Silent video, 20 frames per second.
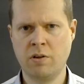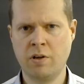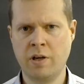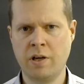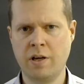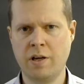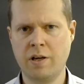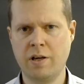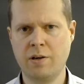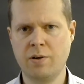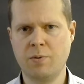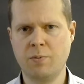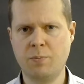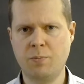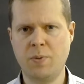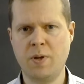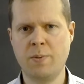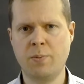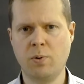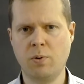and
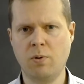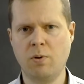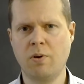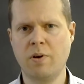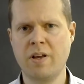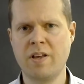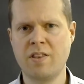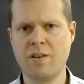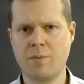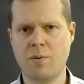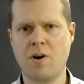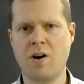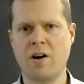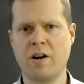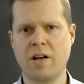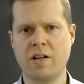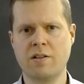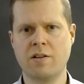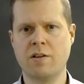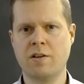people in the
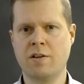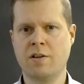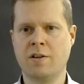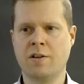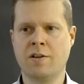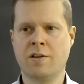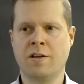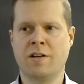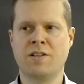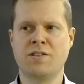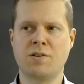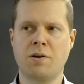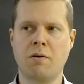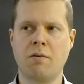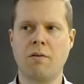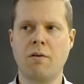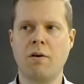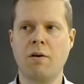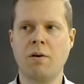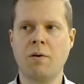market in
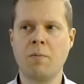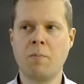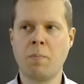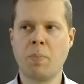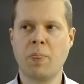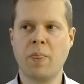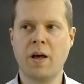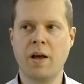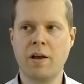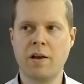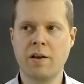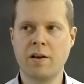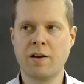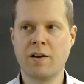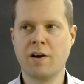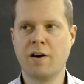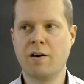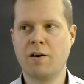general, they